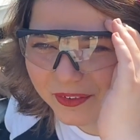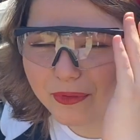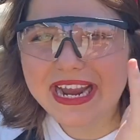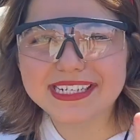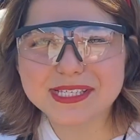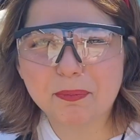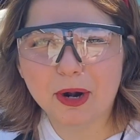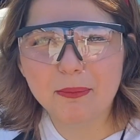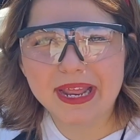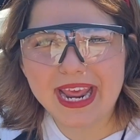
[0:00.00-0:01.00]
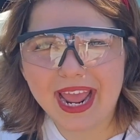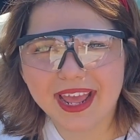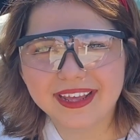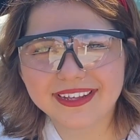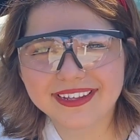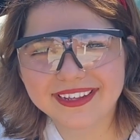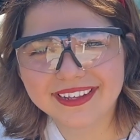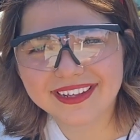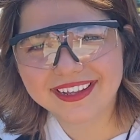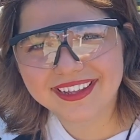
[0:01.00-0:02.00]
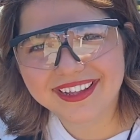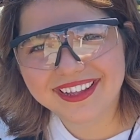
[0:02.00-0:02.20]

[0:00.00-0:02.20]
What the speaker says: rates per minute.